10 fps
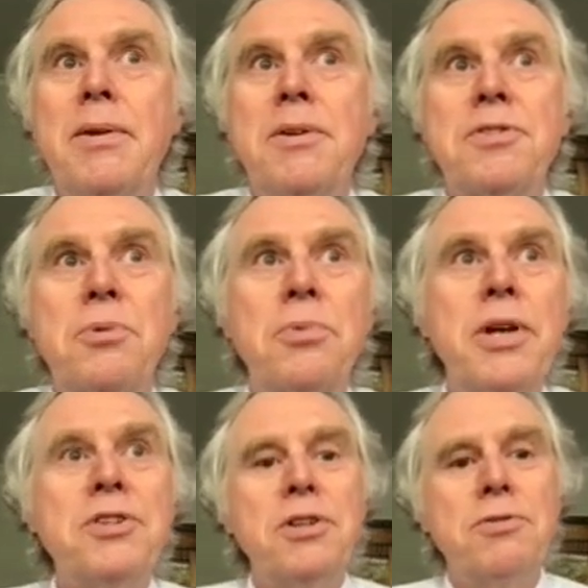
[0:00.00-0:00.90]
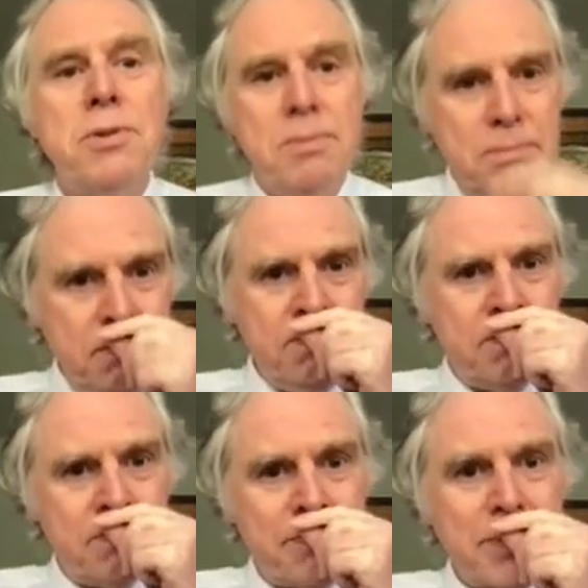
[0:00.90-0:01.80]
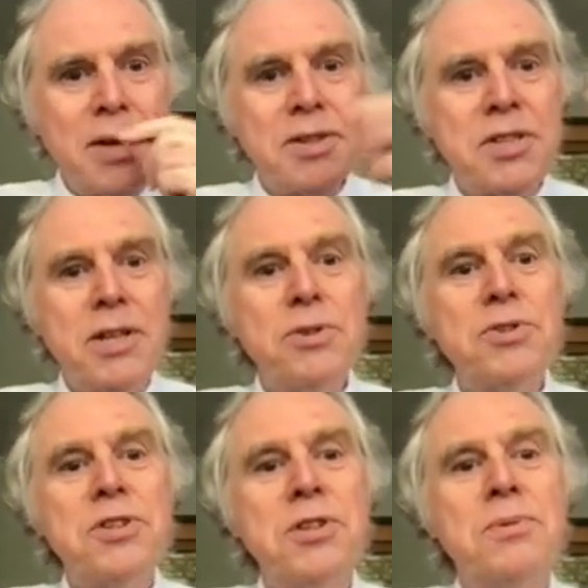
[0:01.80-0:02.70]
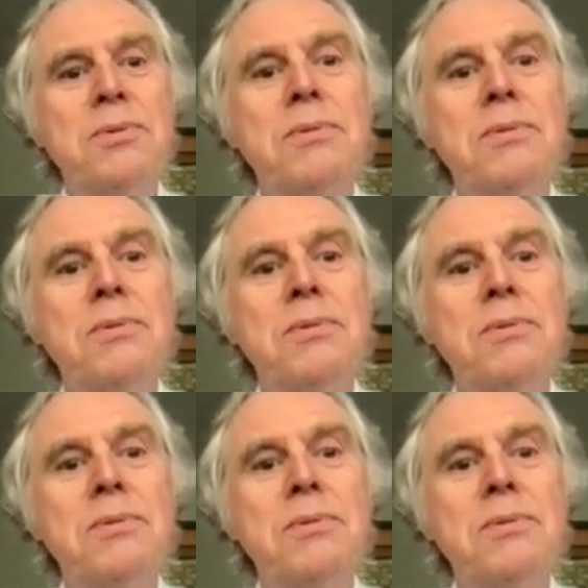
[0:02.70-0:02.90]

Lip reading: So redshift tells you